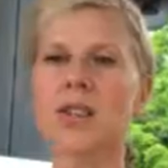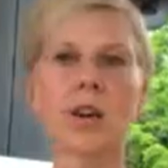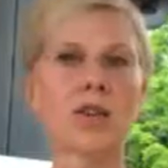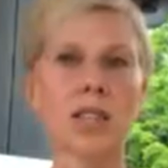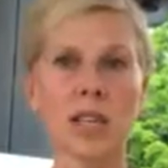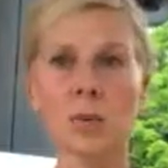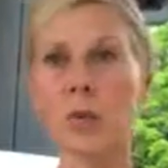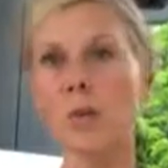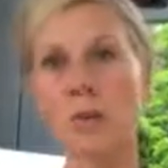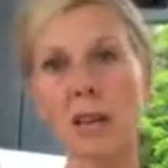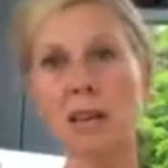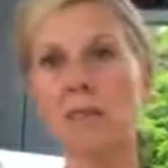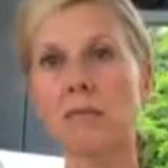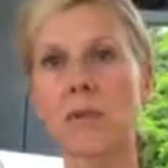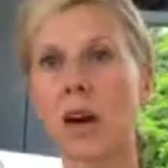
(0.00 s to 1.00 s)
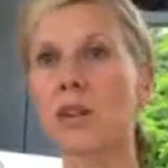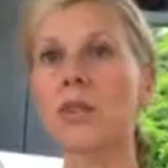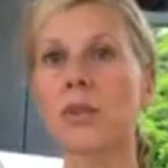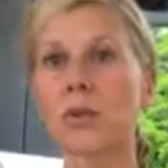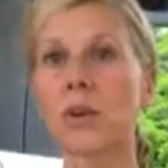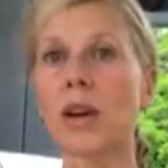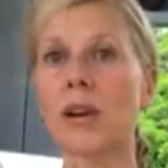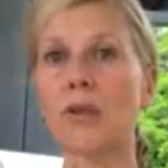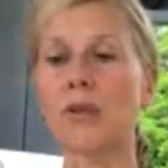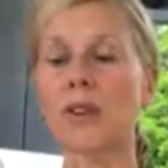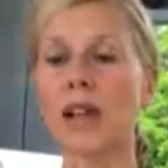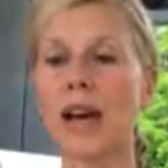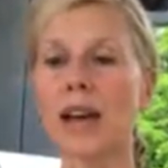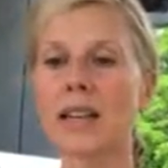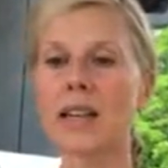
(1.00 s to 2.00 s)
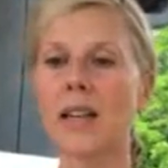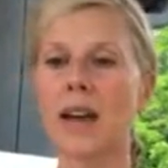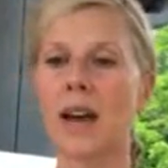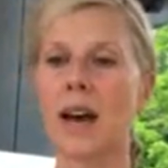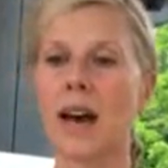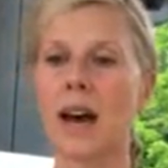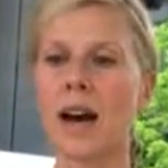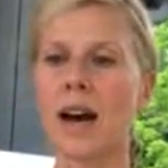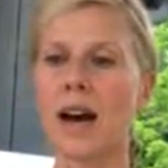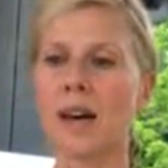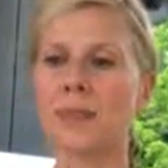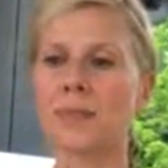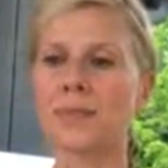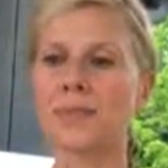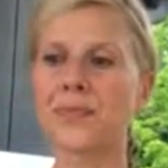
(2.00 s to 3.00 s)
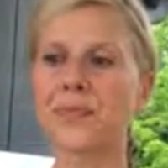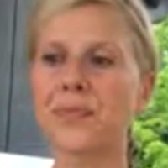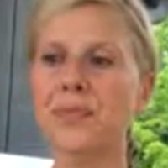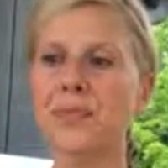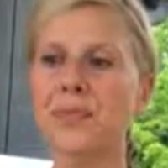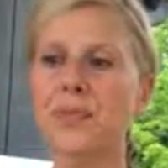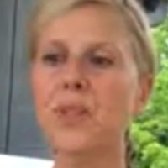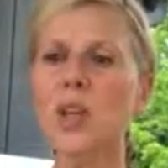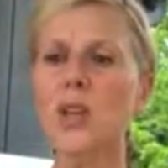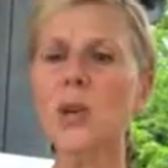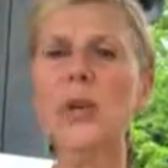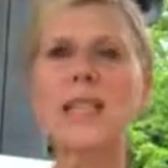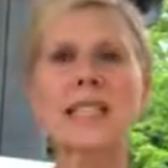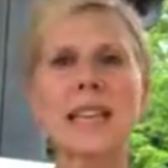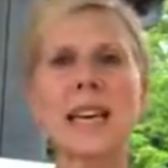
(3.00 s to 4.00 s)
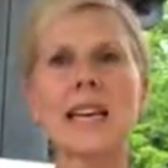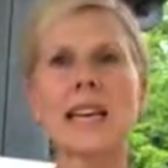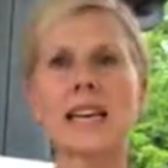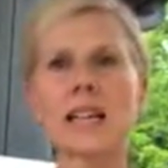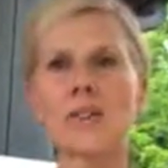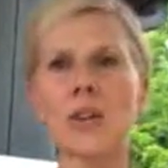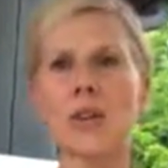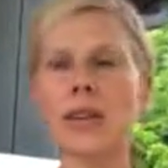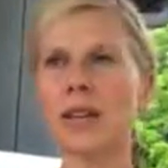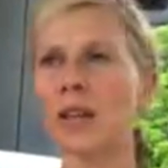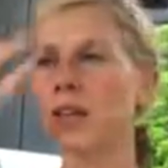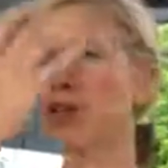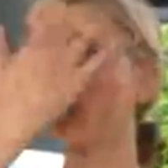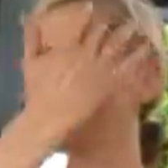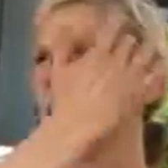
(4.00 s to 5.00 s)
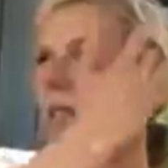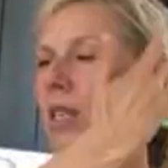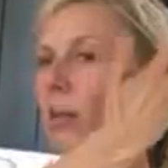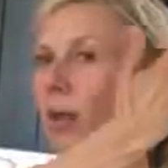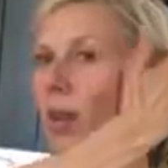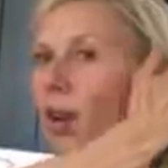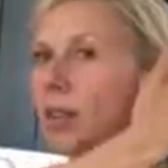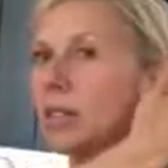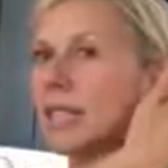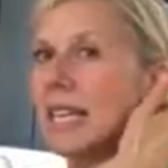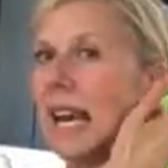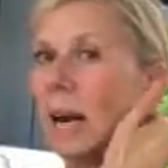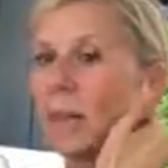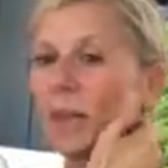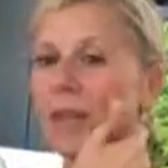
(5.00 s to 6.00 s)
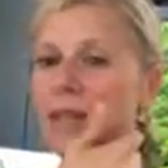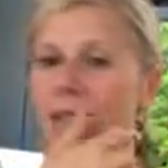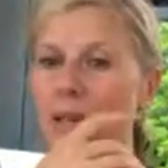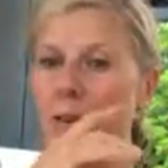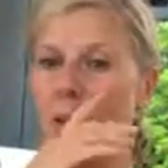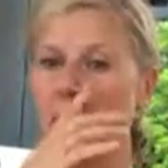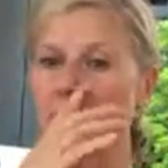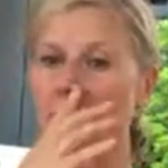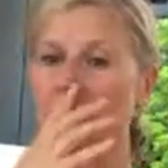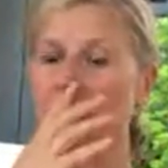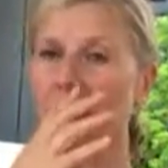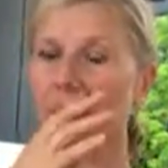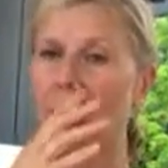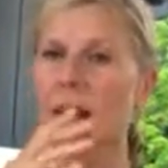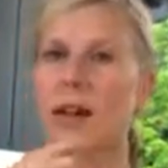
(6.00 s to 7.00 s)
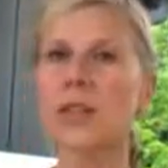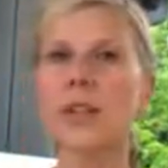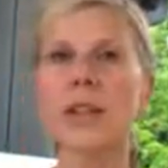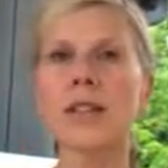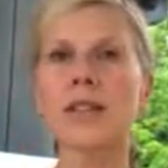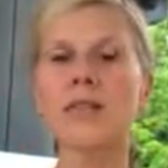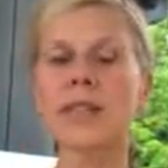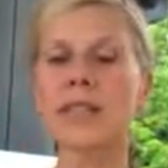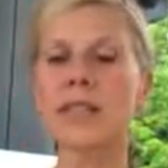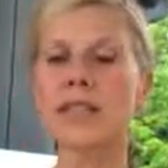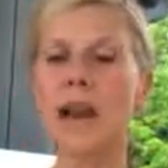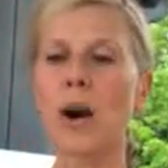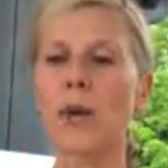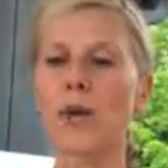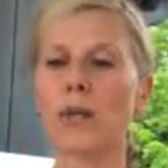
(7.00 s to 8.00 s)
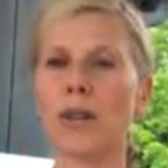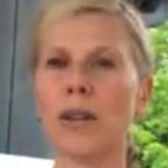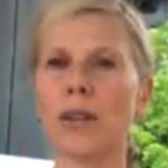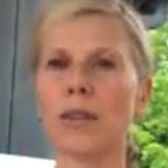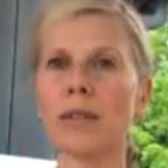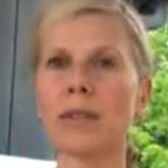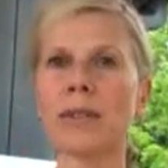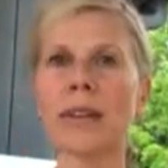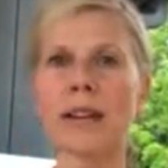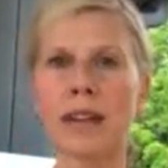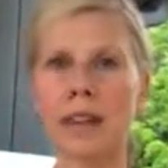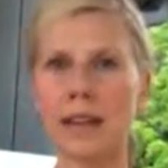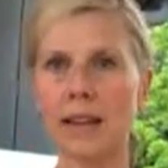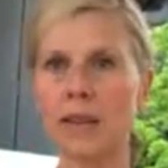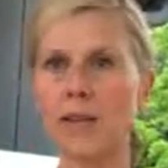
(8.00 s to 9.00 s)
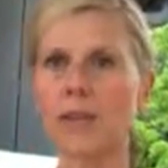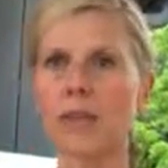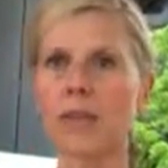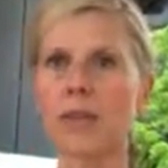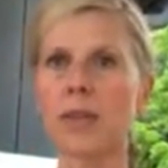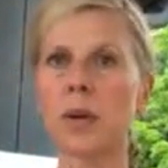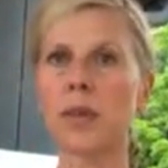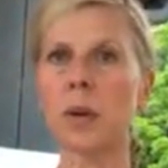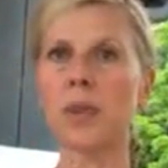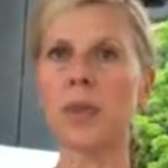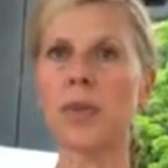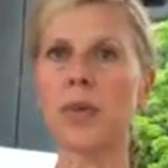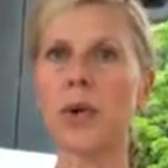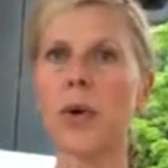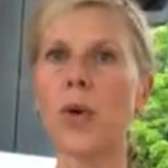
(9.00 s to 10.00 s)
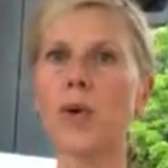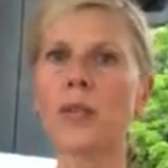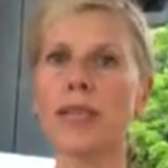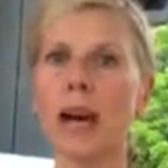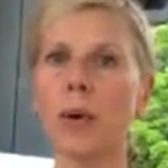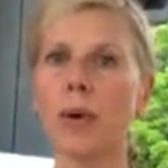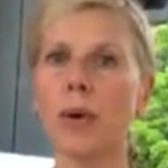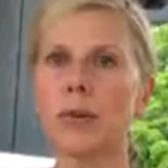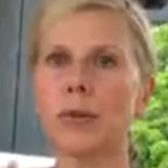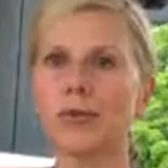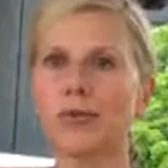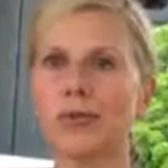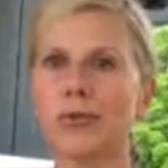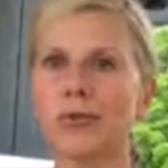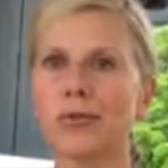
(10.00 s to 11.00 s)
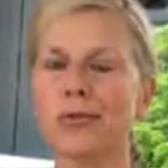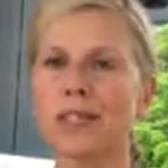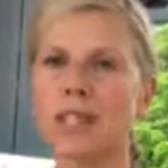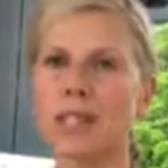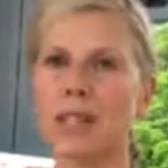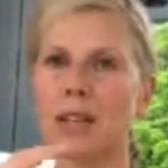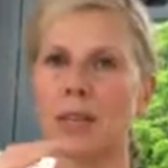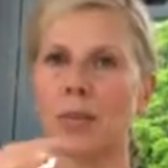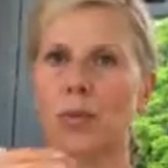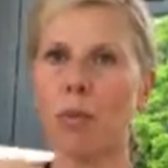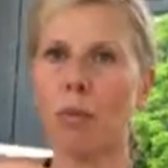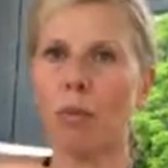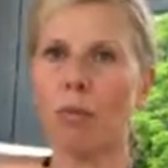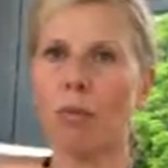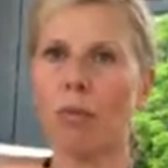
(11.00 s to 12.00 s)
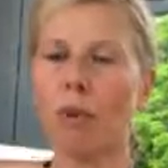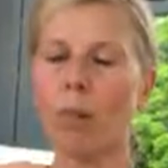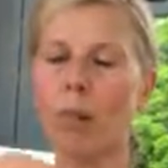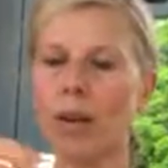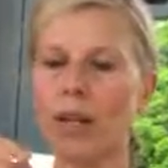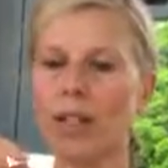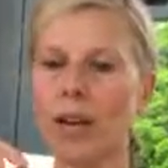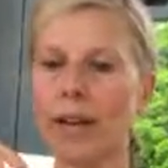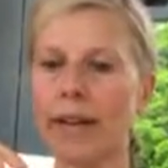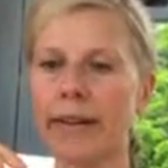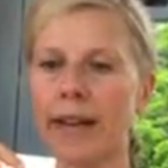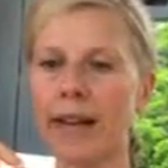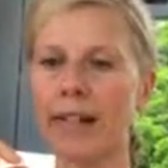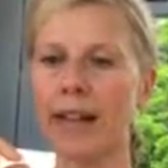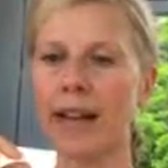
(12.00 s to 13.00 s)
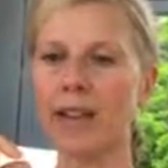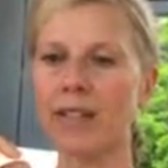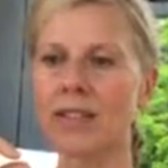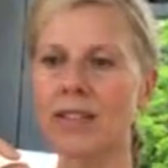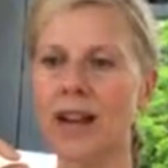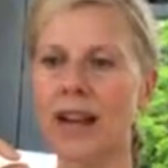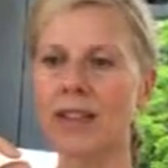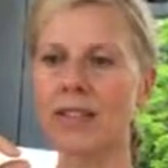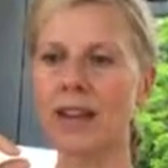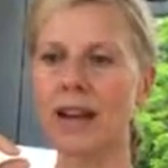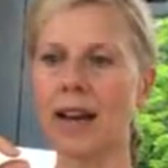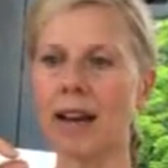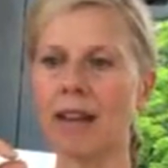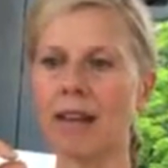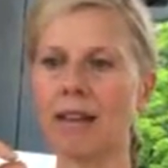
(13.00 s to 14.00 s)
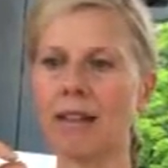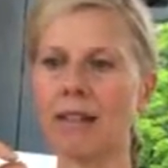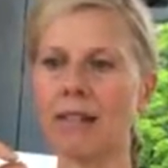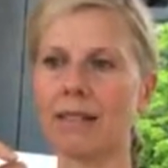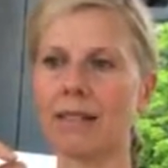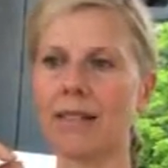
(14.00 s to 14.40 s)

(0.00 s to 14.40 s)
salty would be not so great for that um, we say it, it, contributes to something called dampness in the body. So then there's a sour flavor, and I think intuitively people know sour, which just sort of brings you in. Like that's that uh,